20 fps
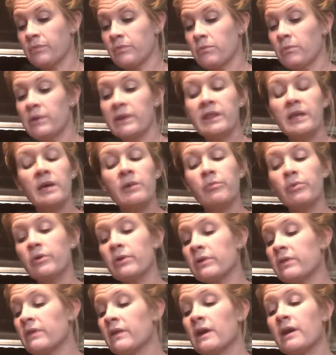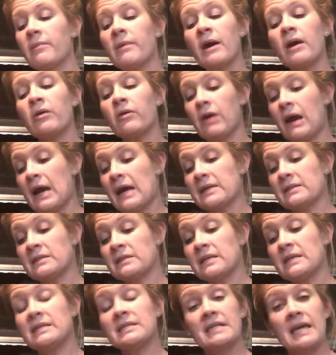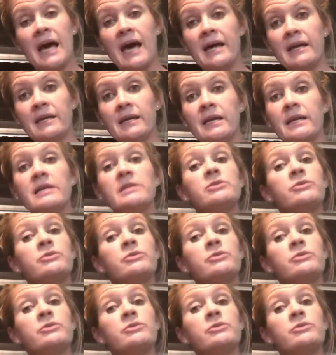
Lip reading: But the important thing about grass is that it is